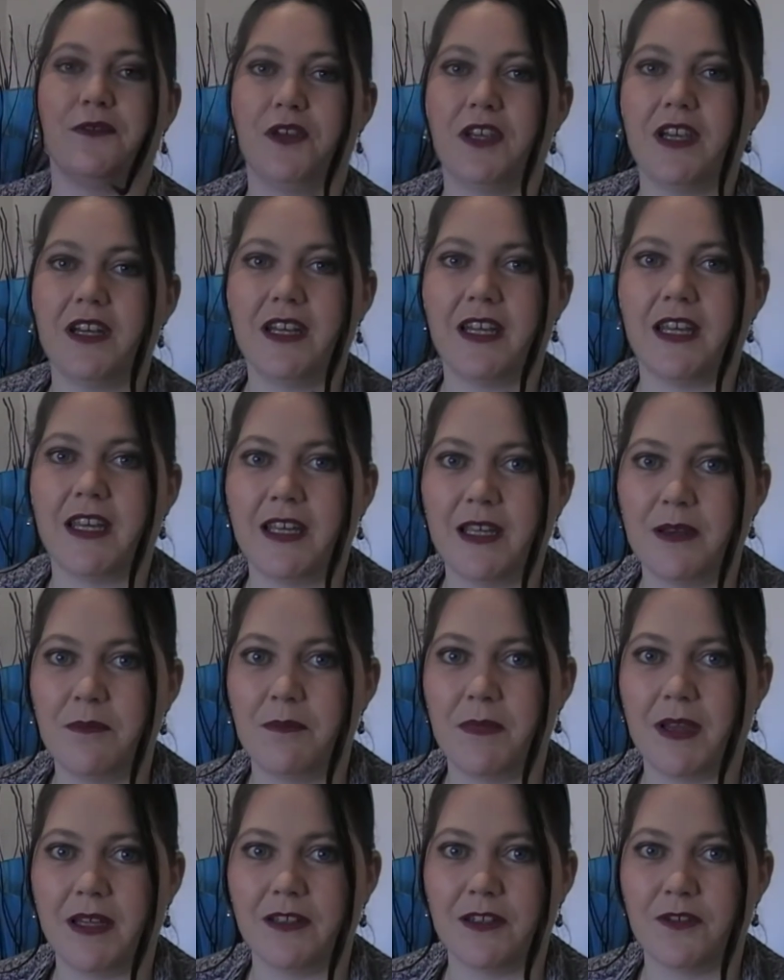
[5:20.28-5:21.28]
you can hear
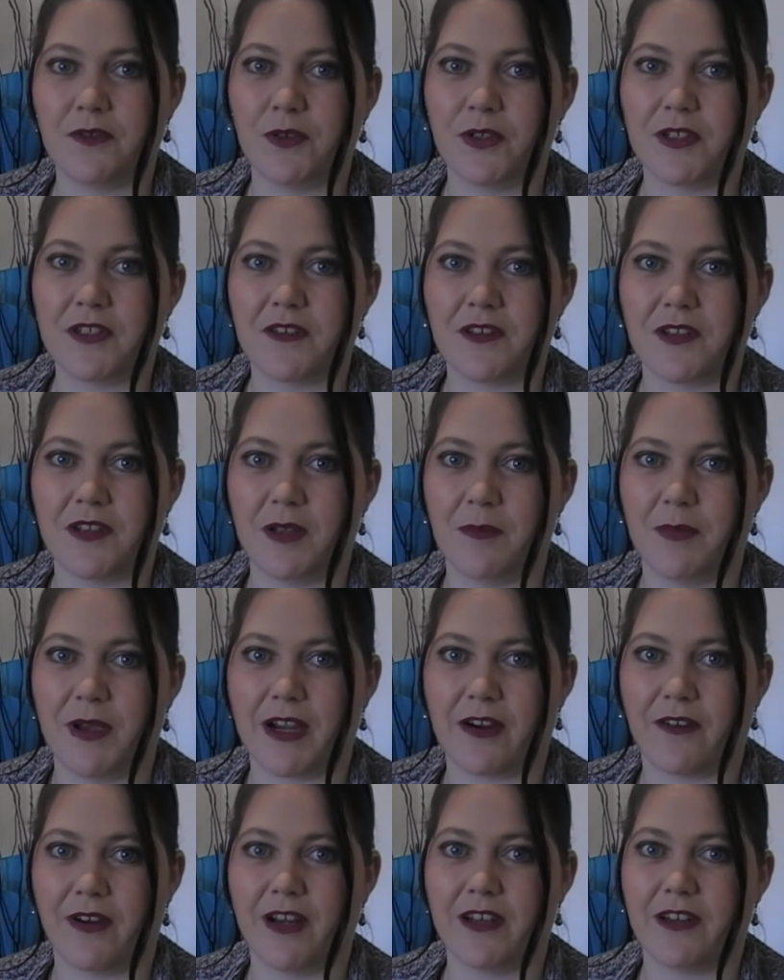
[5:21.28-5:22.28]
men's voices in the
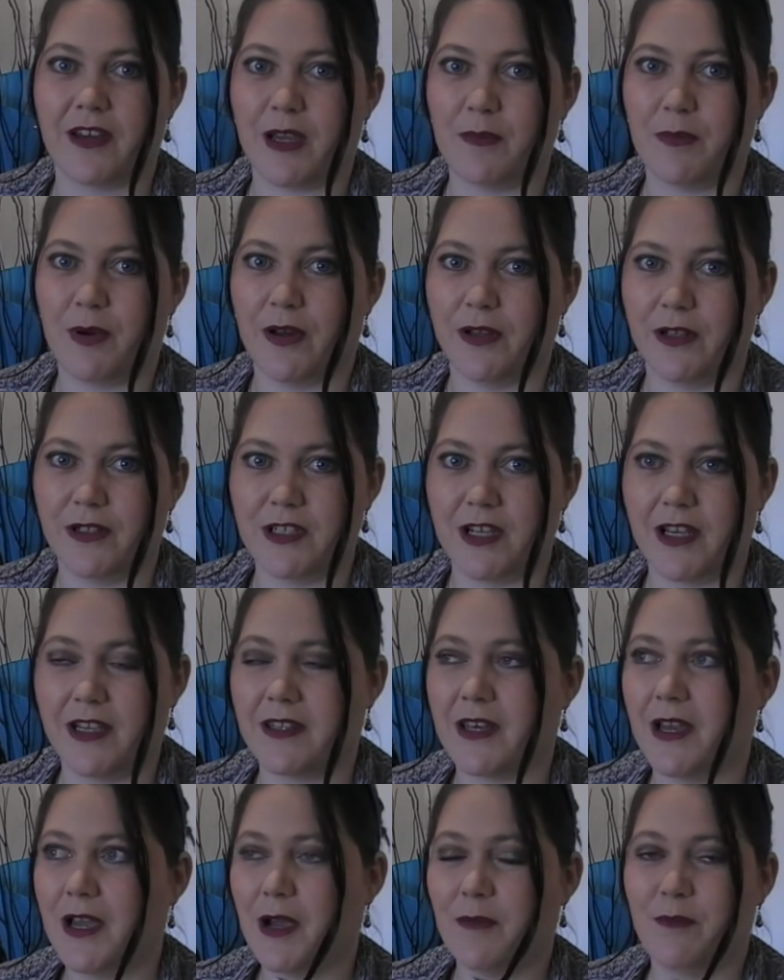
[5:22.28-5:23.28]
background, I
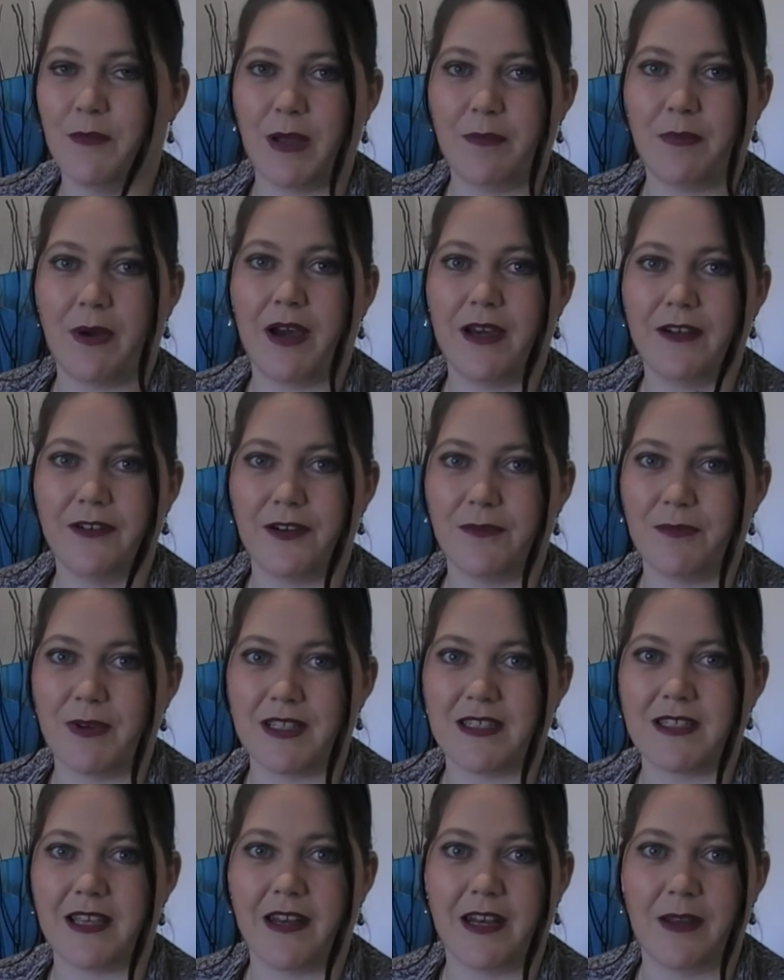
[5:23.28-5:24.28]
apologize. My partner and my
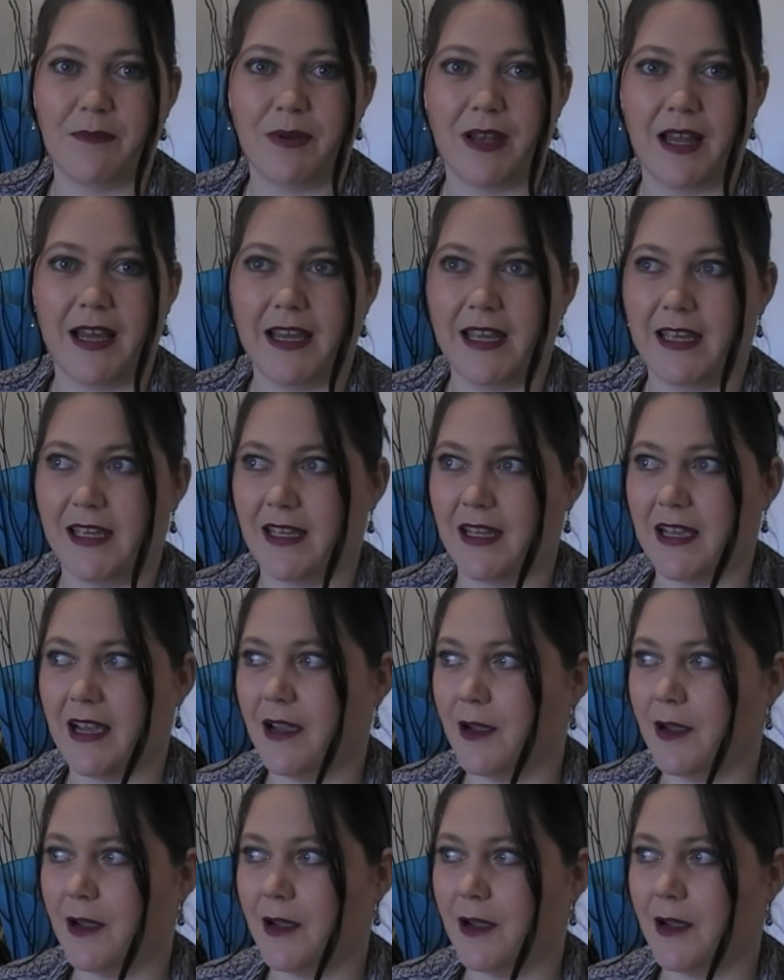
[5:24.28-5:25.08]
son are playing